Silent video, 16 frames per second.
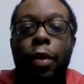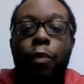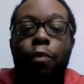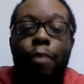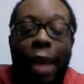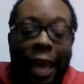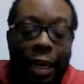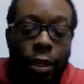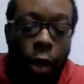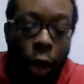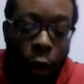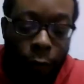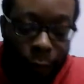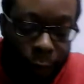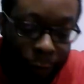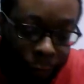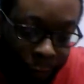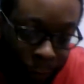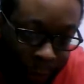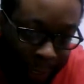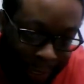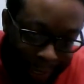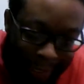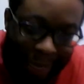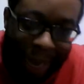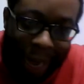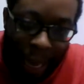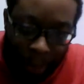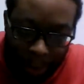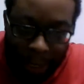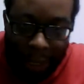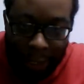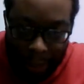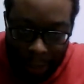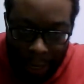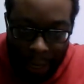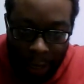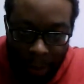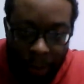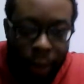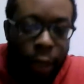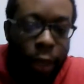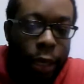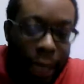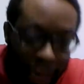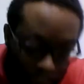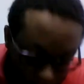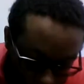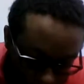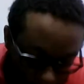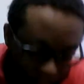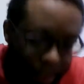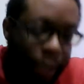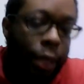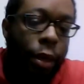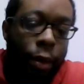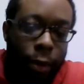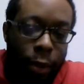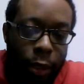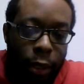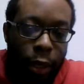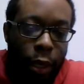Based off of the foolishness that happened in this game, they're going to make the playoffs.